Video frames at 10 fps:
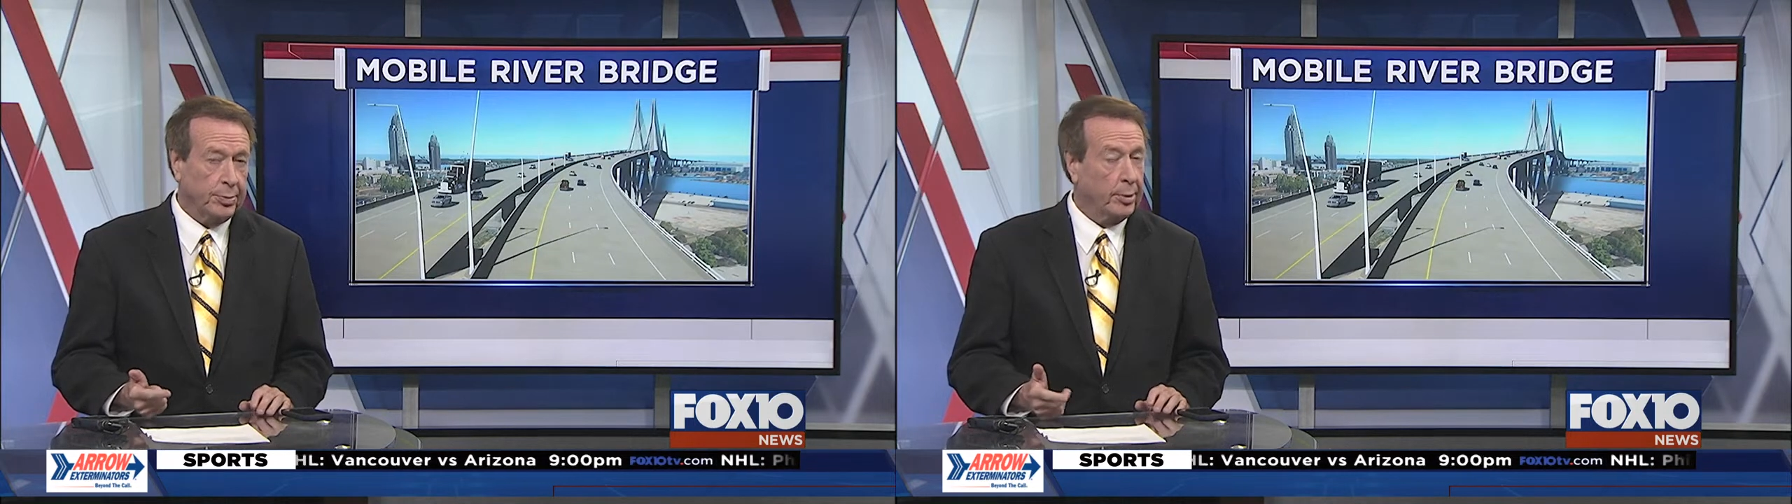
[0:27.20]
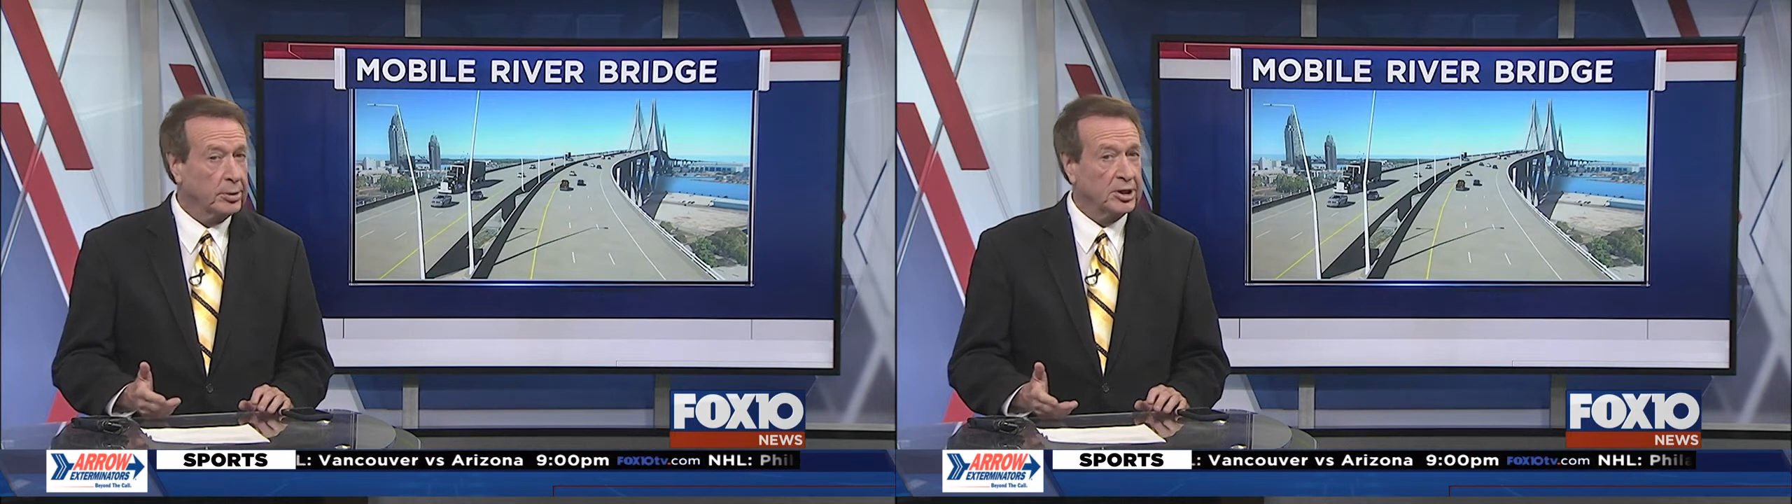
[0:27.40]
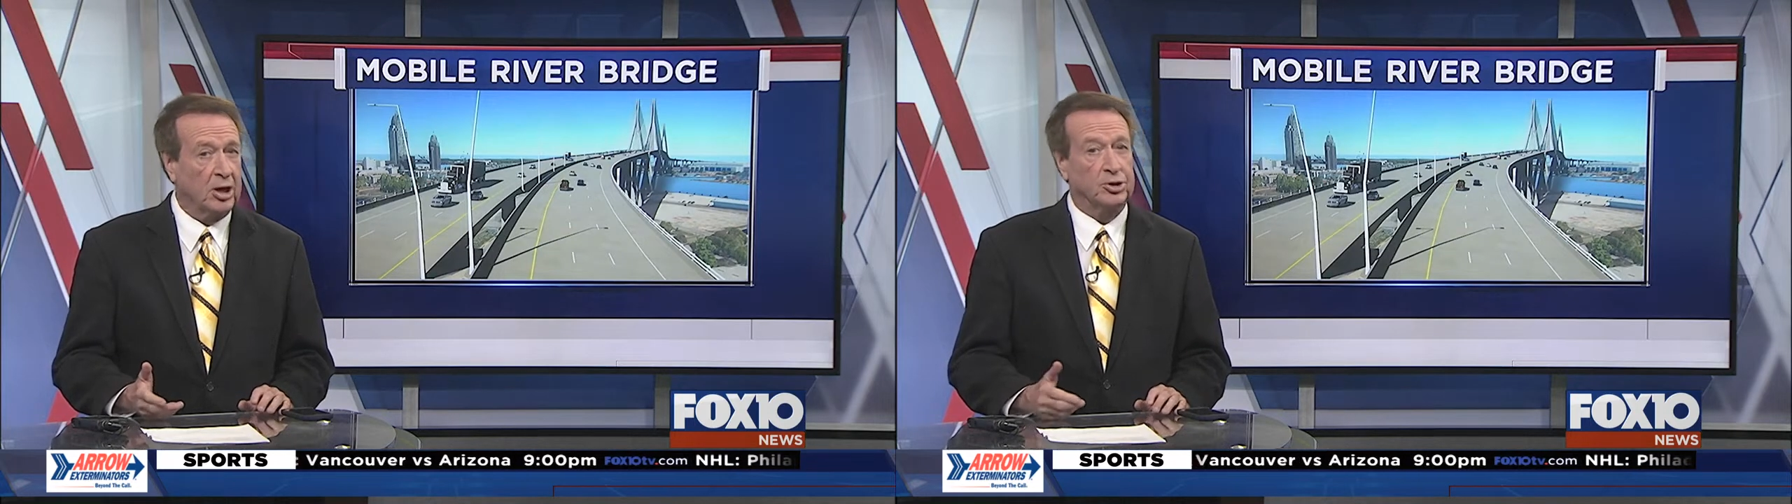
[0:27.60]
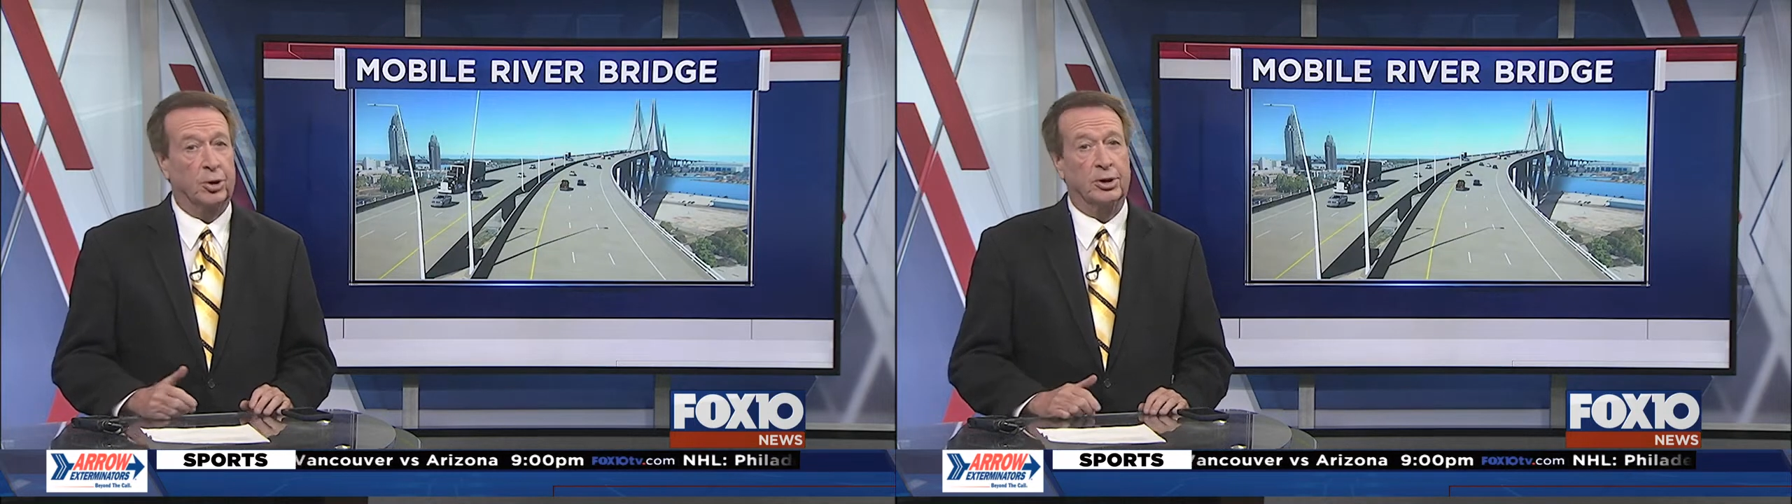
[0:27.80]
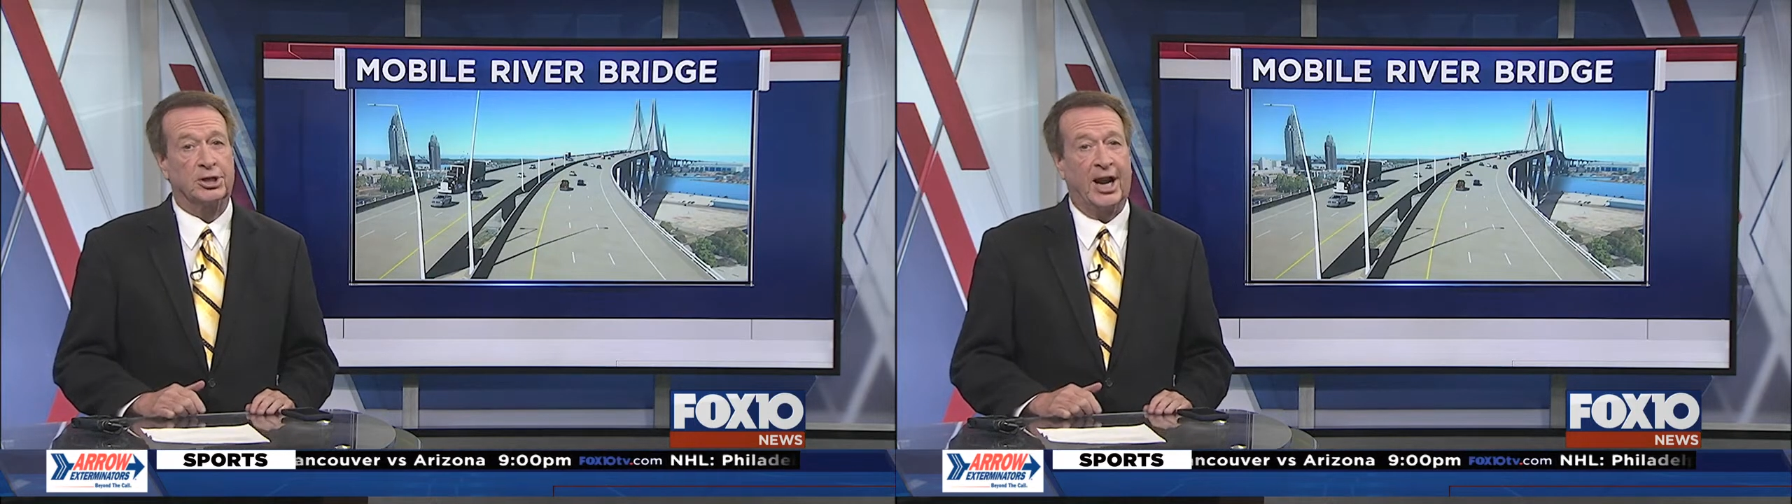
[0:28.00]
but it was
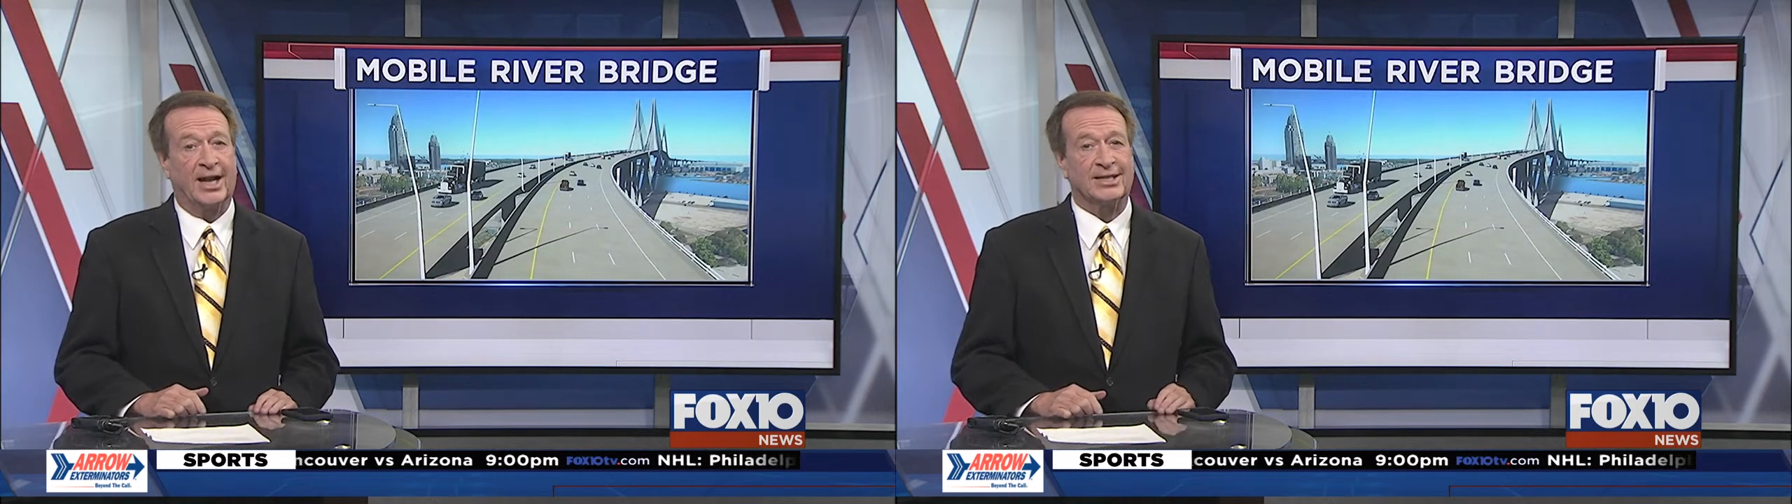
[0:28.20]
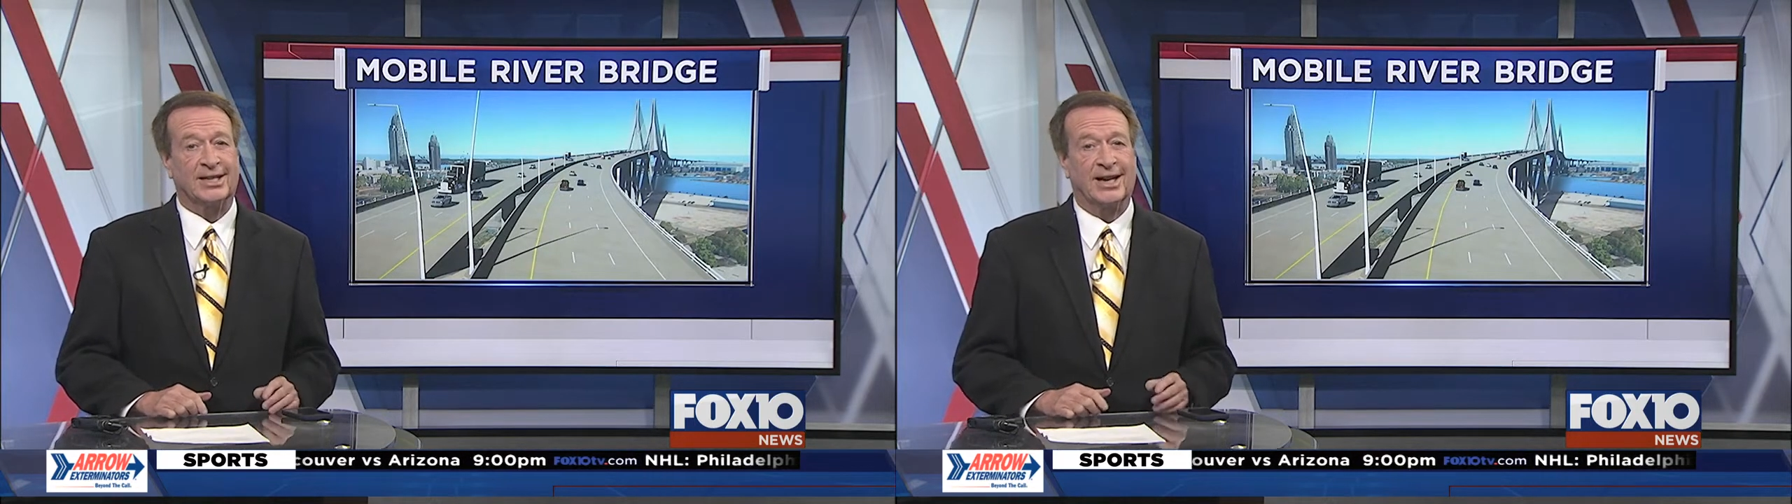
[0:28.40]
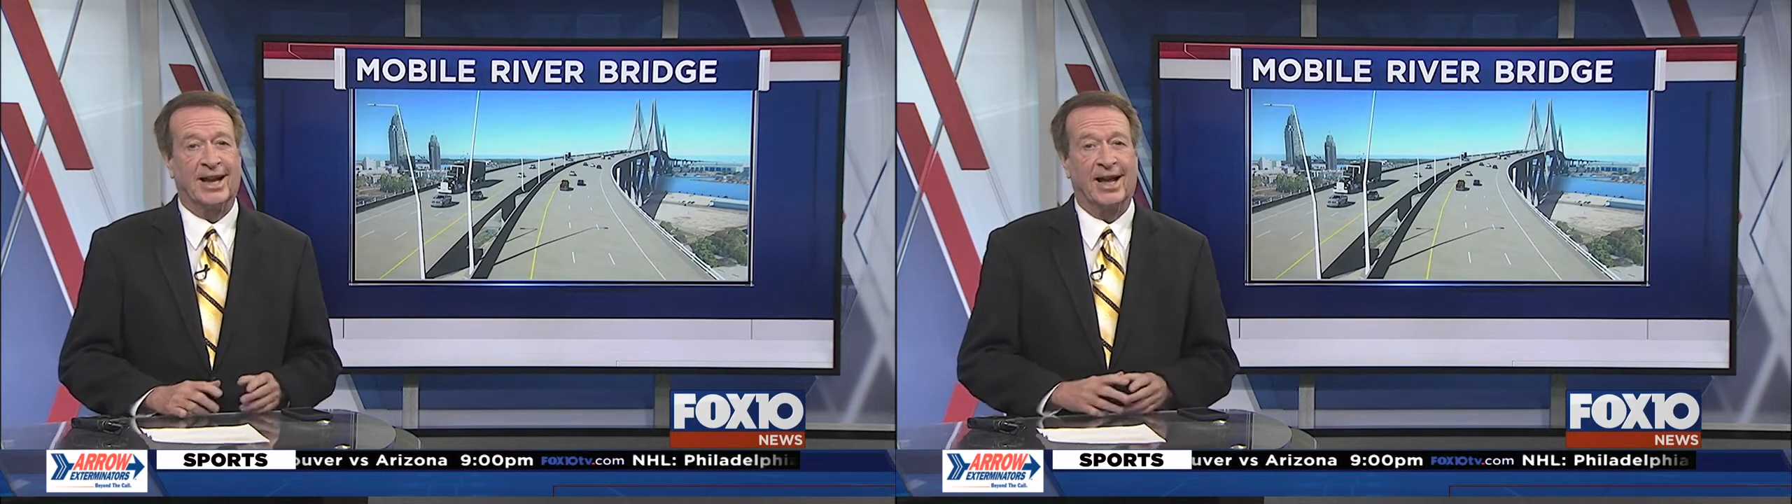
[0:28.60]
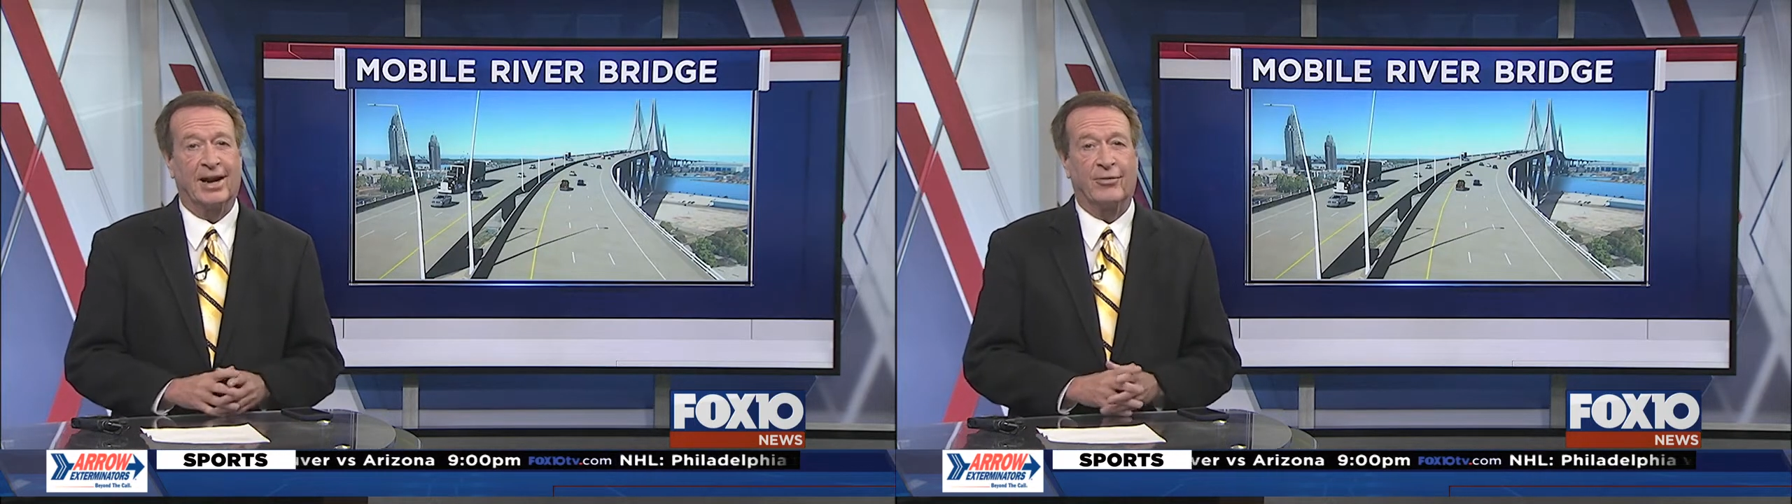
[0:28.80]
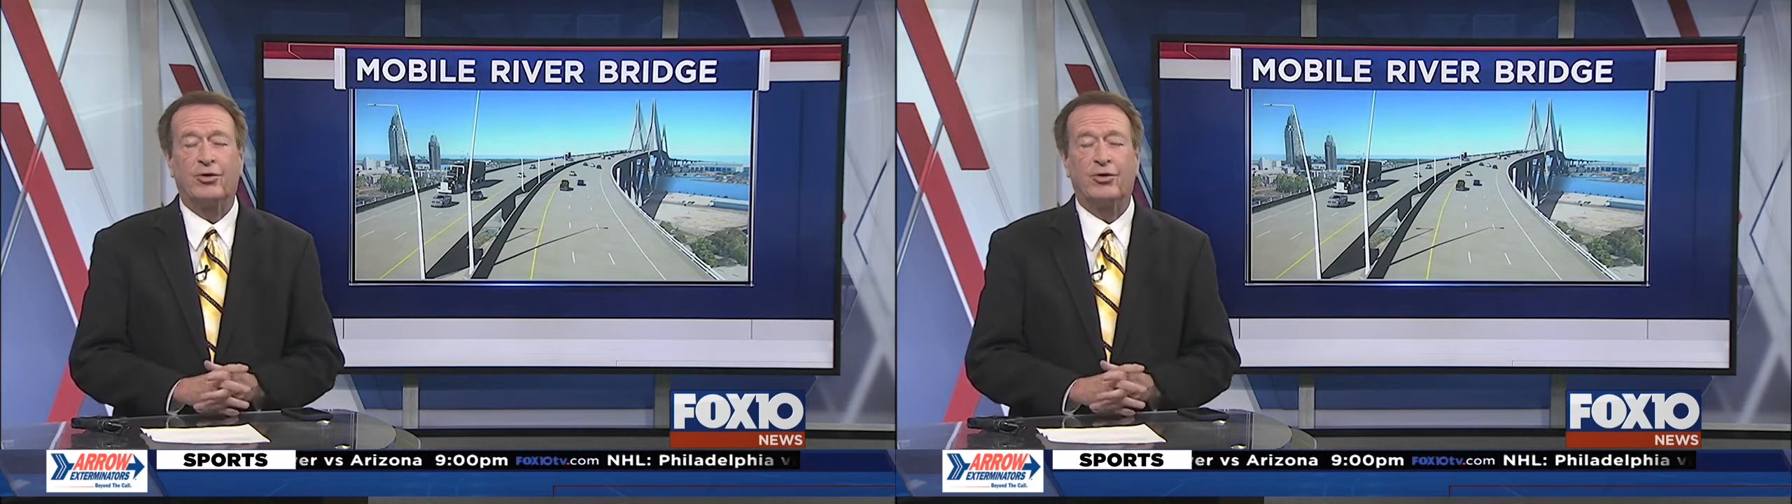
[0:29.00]
also a chance to get a